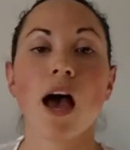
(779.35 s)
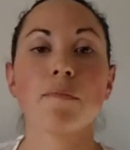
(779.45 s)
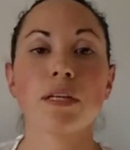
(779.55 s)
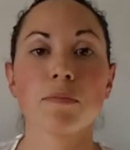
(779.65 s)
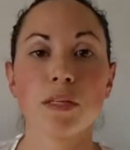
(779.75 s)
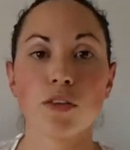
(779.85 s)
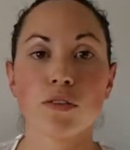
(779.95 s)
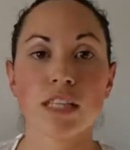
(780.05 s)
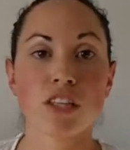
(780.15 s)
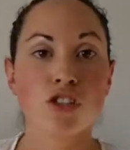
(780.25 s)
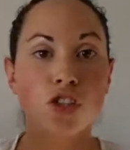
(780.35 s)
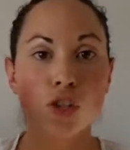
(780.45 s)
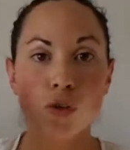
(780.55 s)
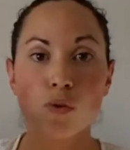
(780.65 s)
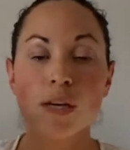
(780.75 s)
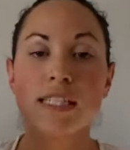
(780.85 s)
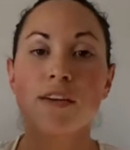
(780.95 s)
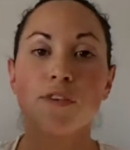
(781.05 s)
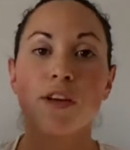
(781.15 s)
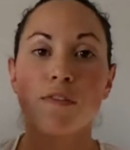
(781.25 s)
I'm going to be using 2
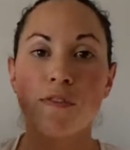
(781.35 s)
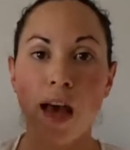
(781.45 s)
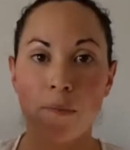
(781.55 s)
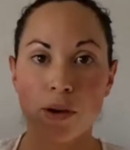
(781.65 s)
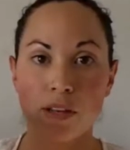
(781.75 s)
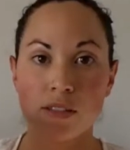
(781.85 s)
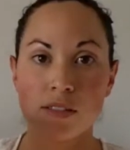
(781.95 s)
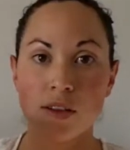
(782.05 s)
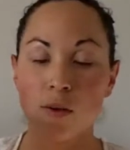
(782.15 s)
different fabrics,